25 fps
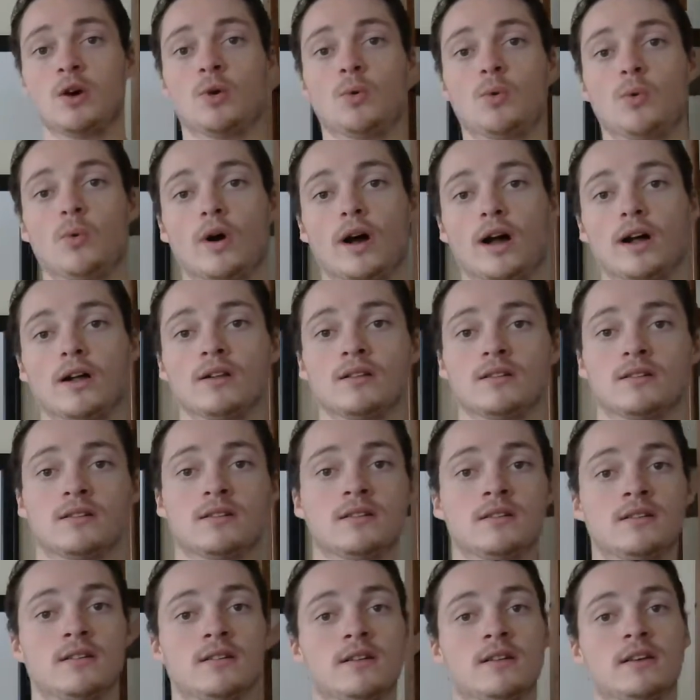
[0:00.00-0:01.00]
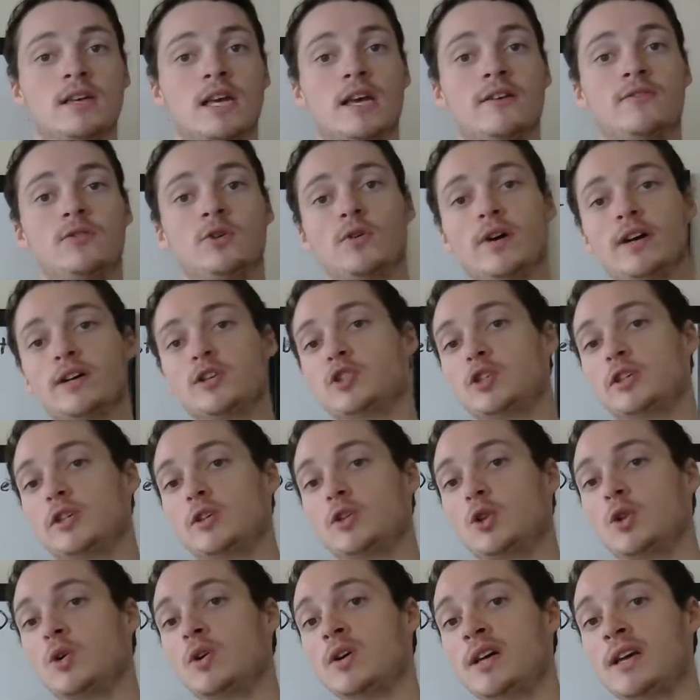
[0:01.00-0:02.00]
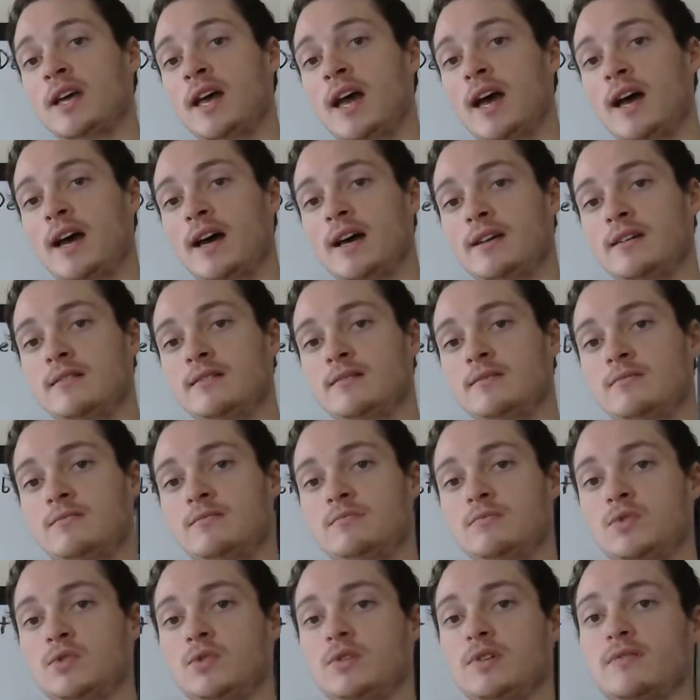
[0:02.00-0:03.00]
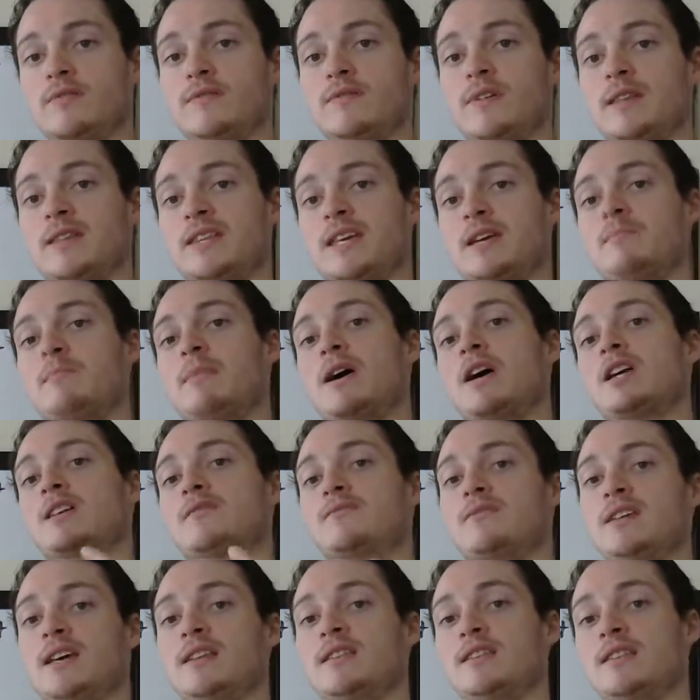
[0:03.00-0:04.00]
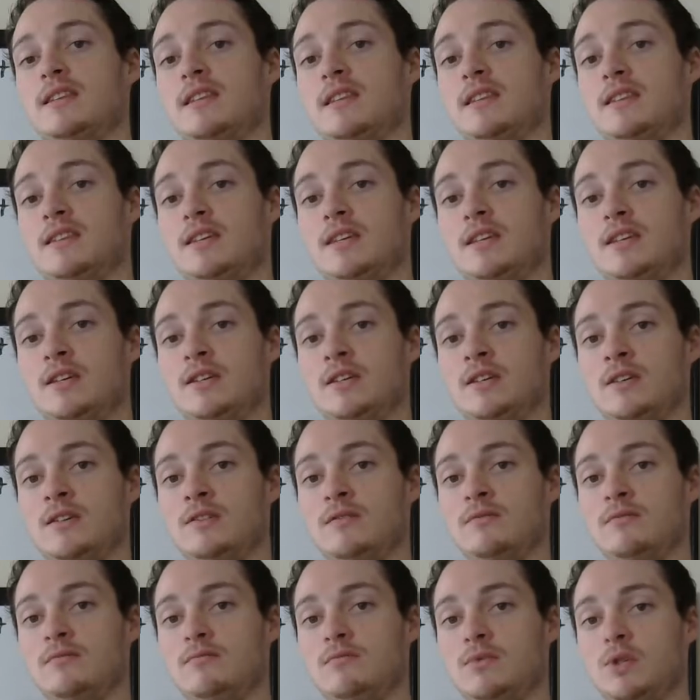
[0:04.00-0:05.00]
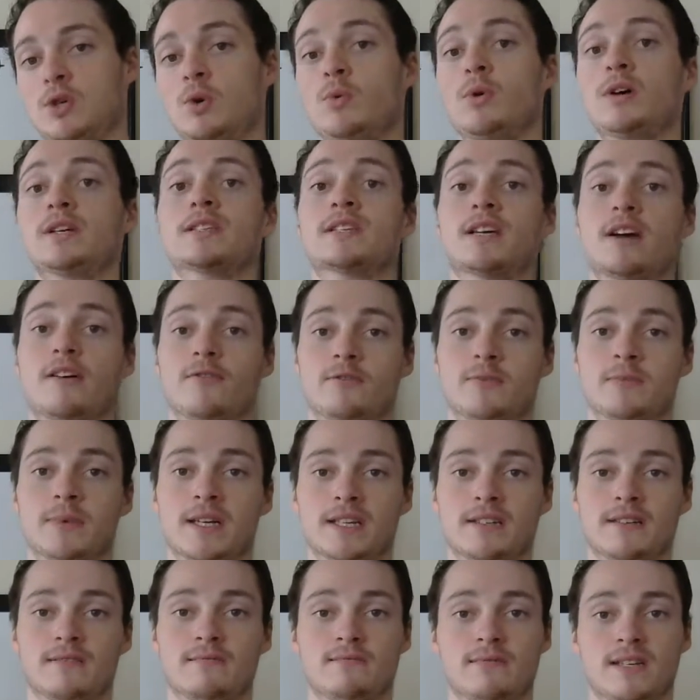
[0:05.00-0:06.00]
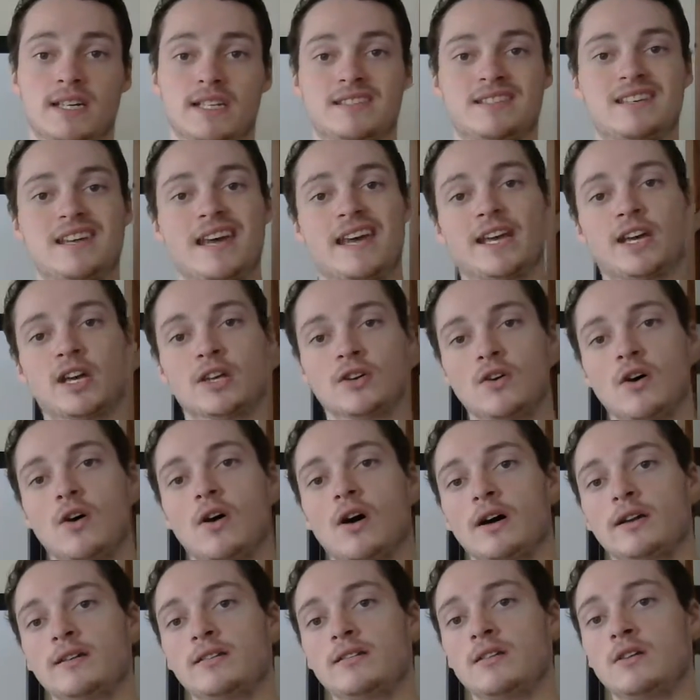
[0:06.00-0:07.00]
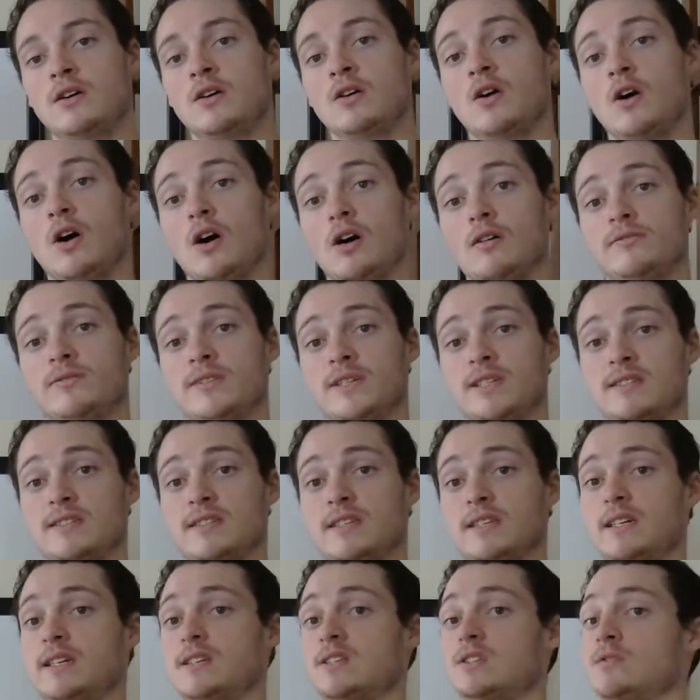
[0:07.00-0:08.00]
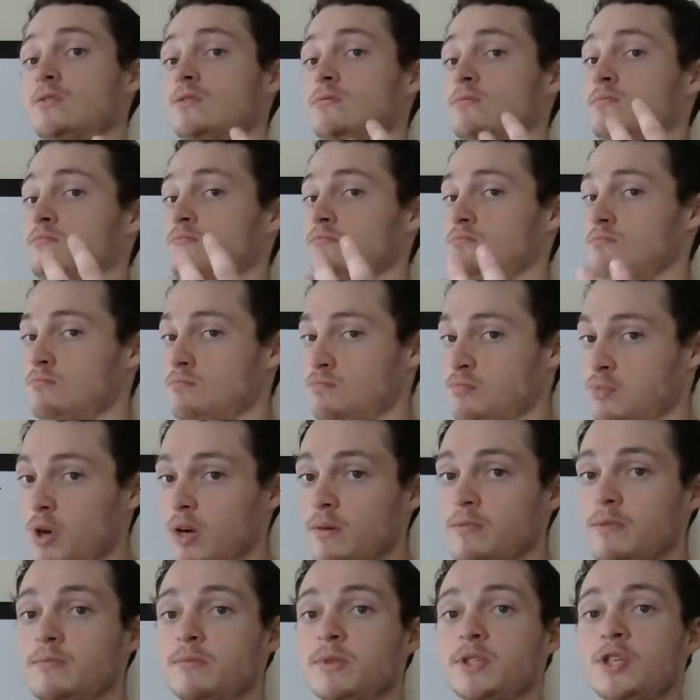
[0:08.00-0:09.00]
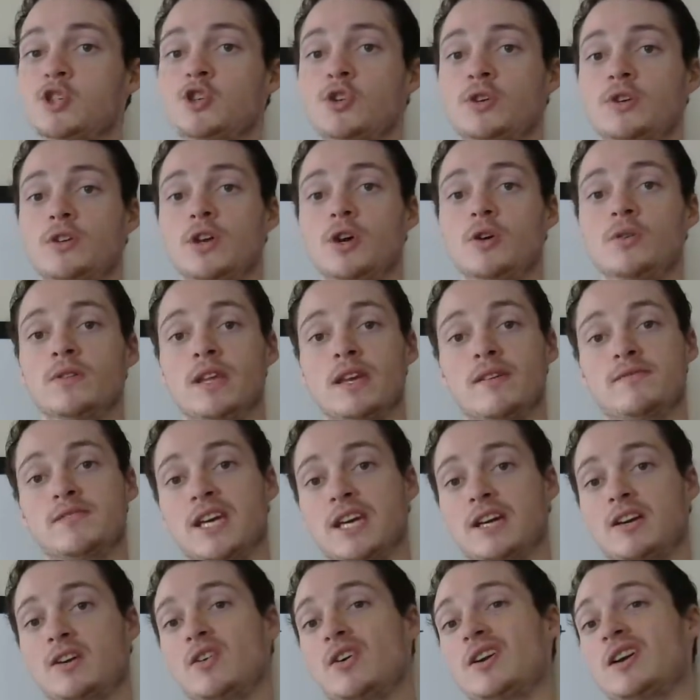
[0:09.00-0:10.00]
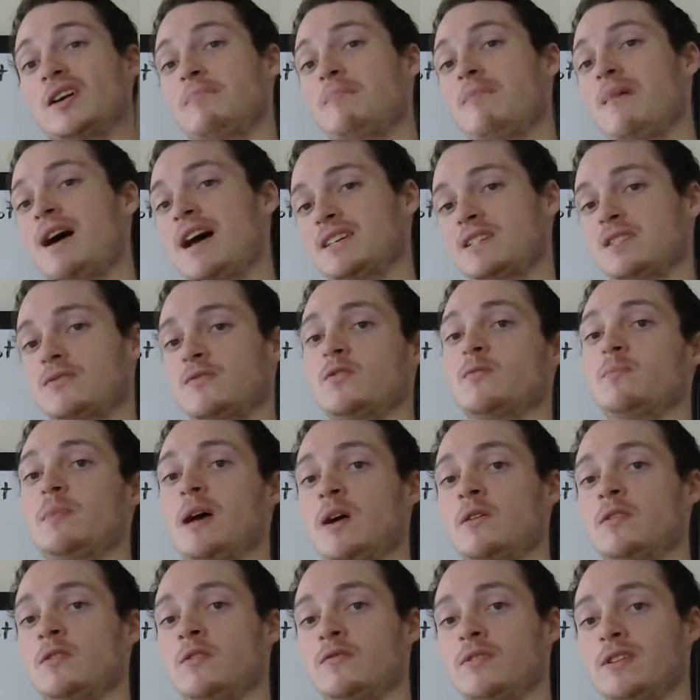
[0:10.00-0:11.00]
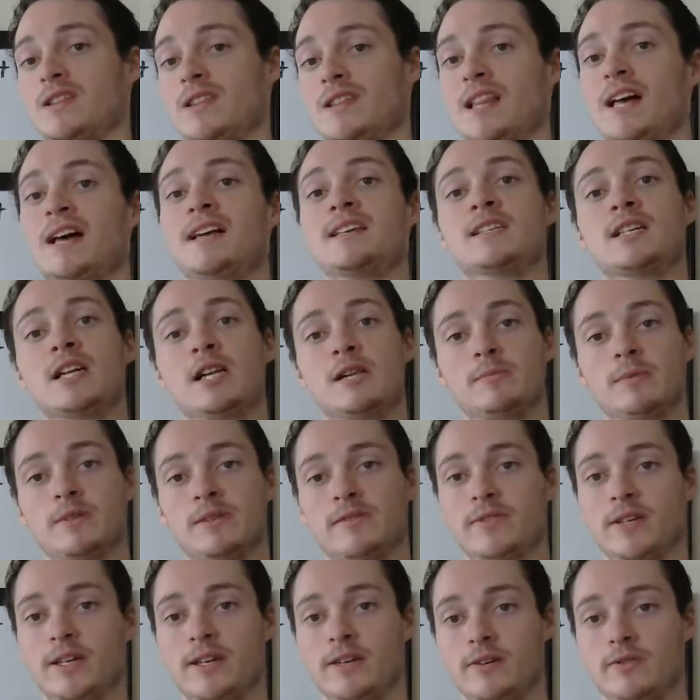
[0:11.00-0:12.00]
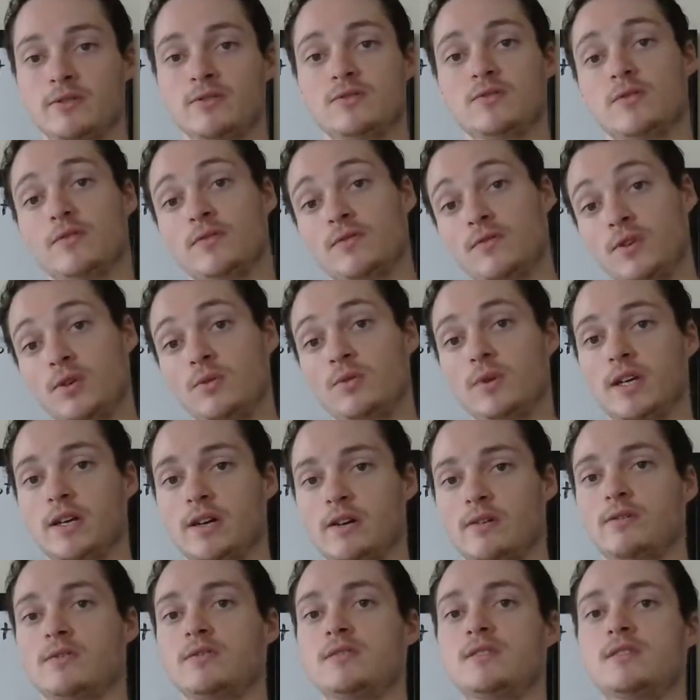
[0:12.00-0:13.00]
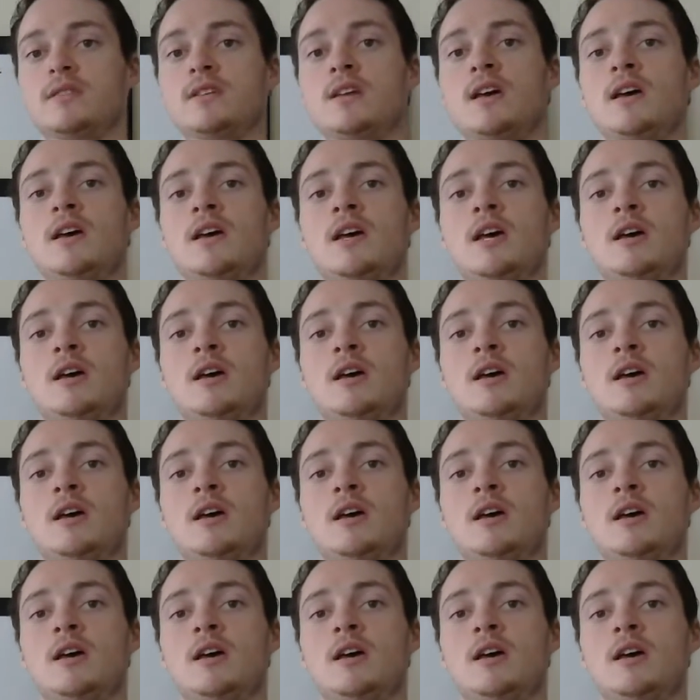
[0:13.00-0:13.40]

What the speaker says: Well, if you actually look at sort of the amount of debt that the US government has taken on, obviously, as you probably should know, they've taken on a massive amount over the last couple of years, or few years.